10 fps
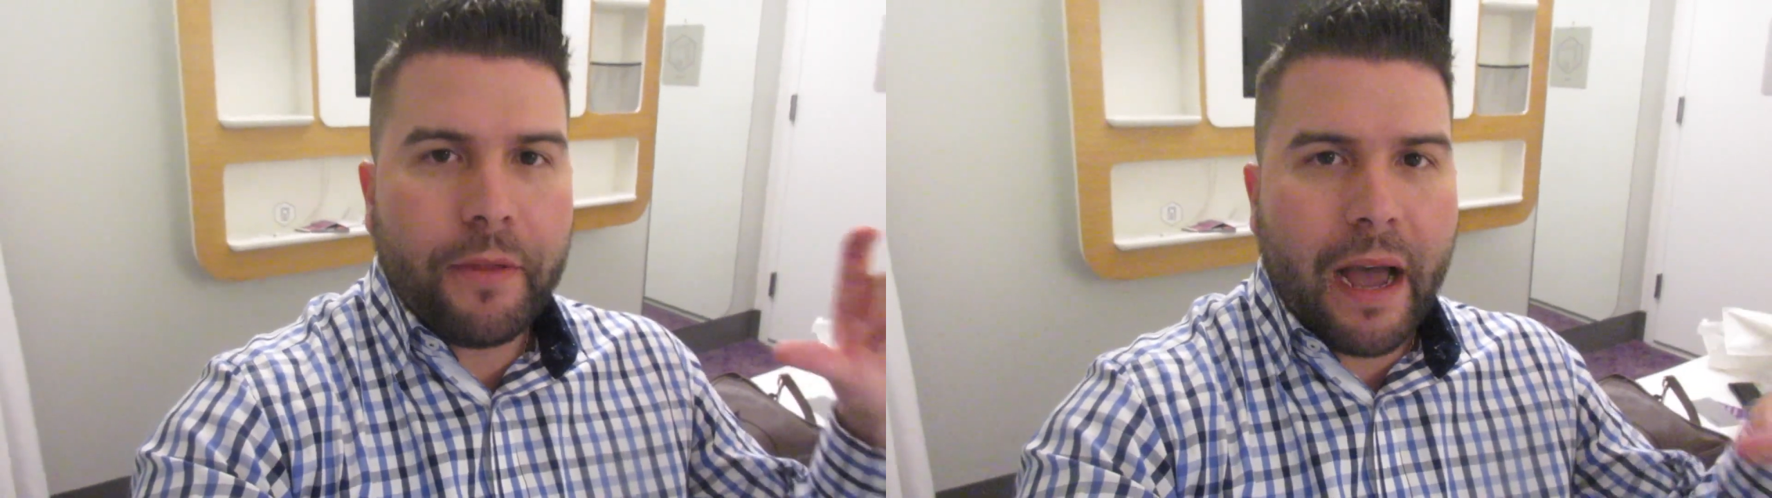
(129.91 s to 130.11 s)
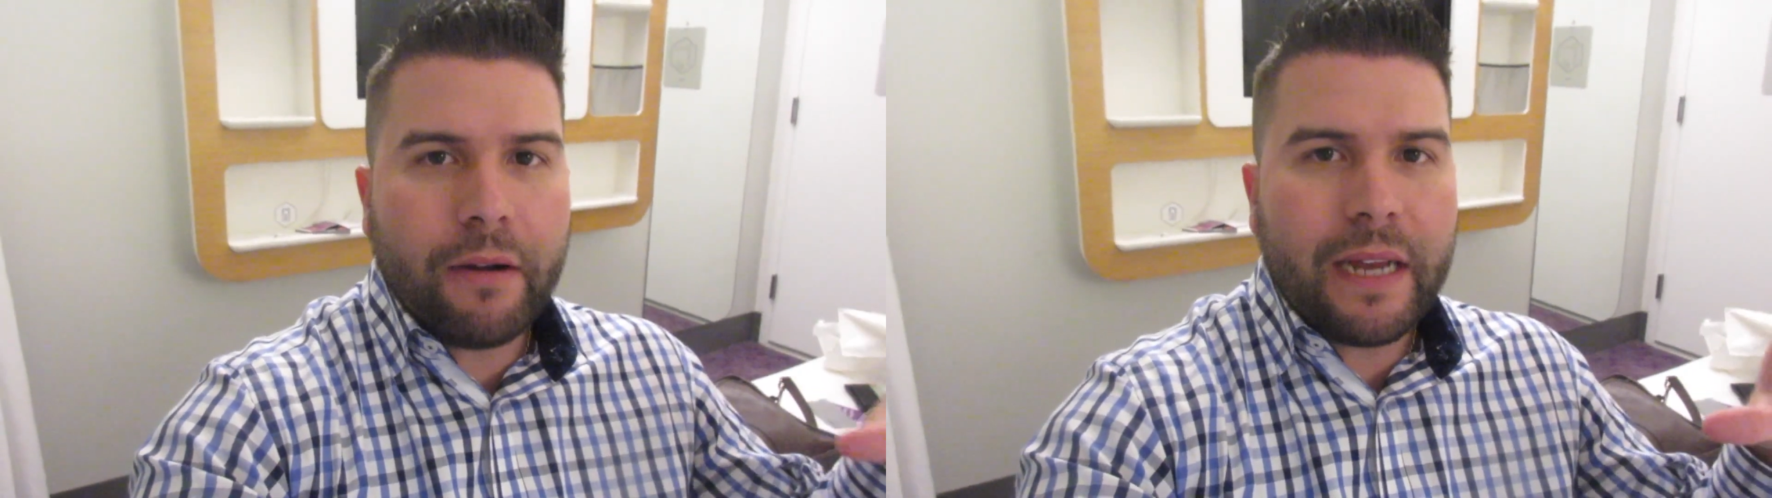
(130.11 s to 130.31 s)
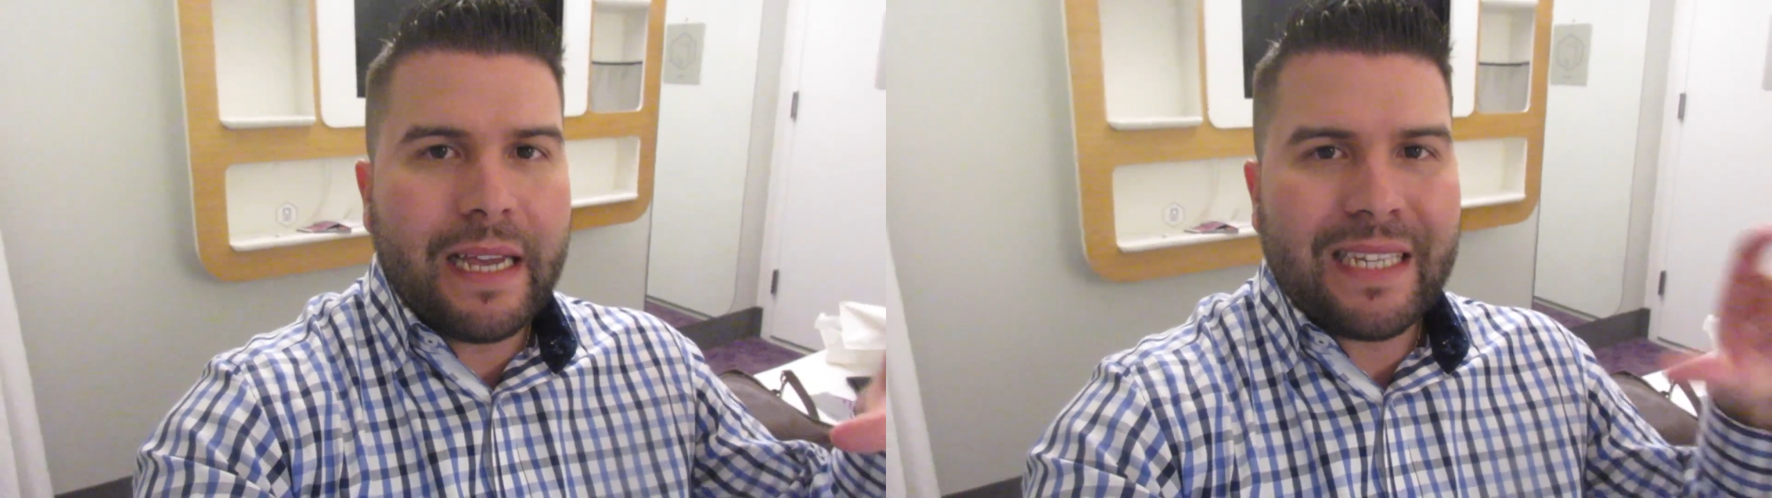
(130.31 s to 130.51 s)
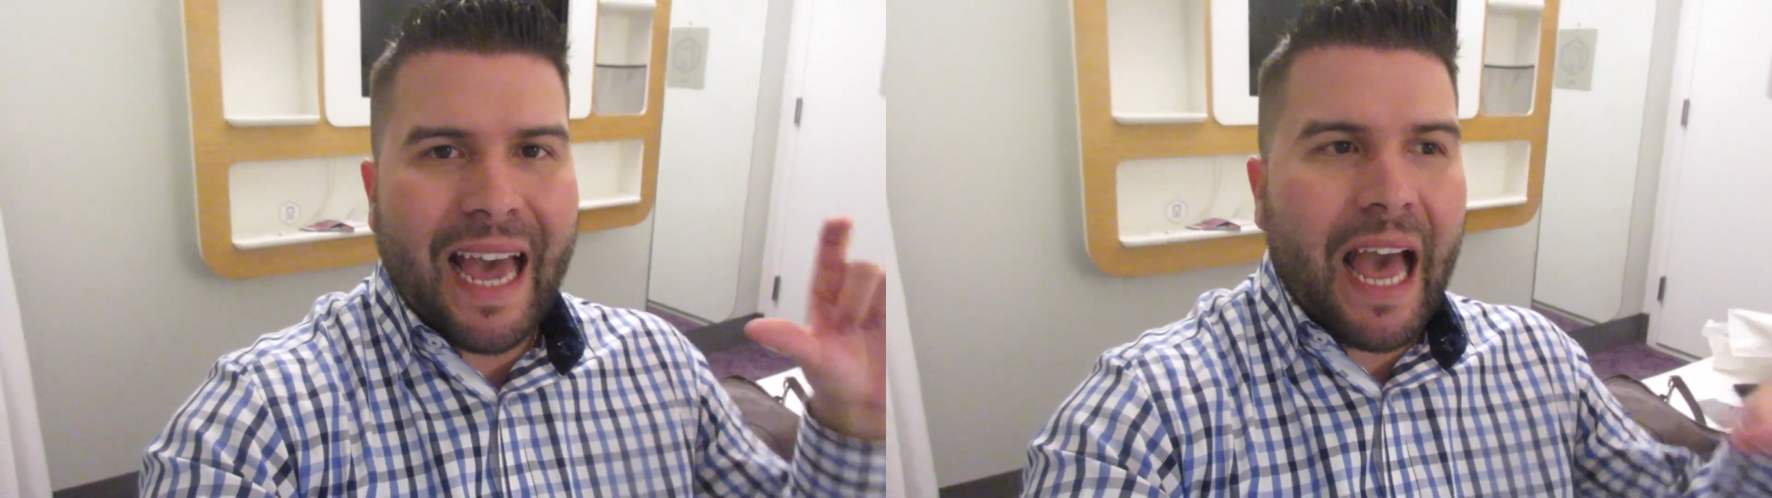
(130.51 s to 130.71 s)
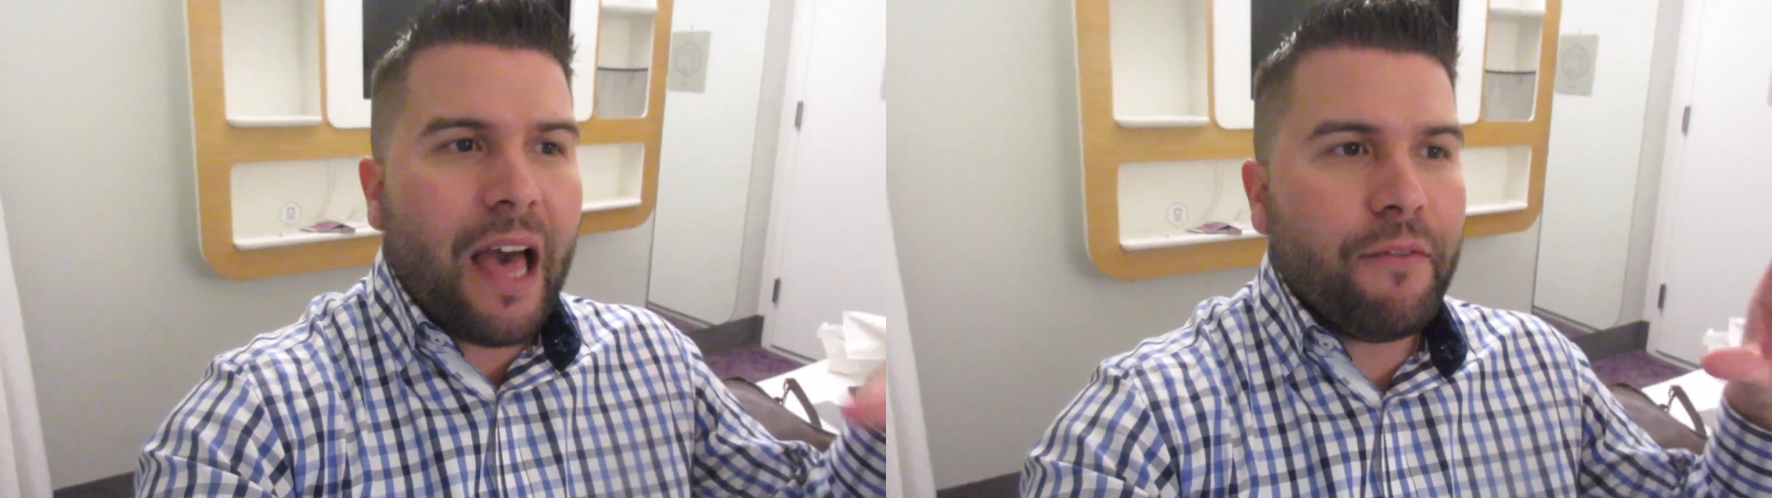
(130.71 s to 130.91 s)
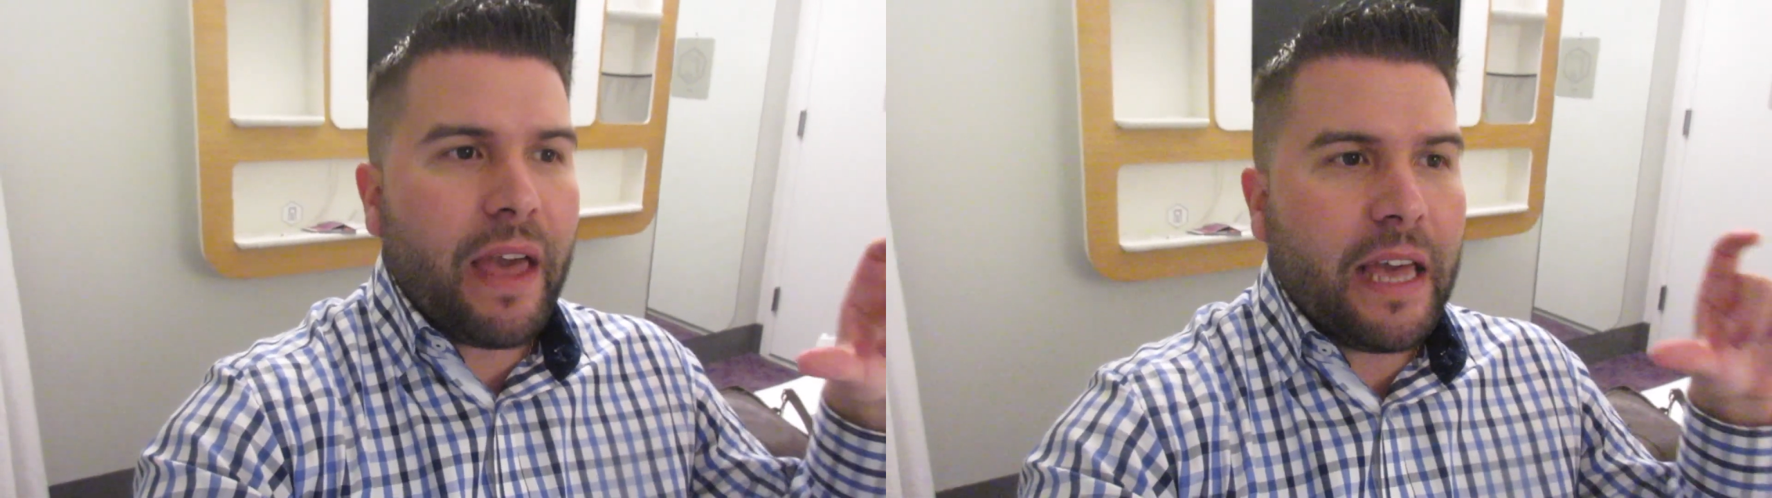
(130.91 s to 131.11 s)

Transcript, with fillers: nowadays have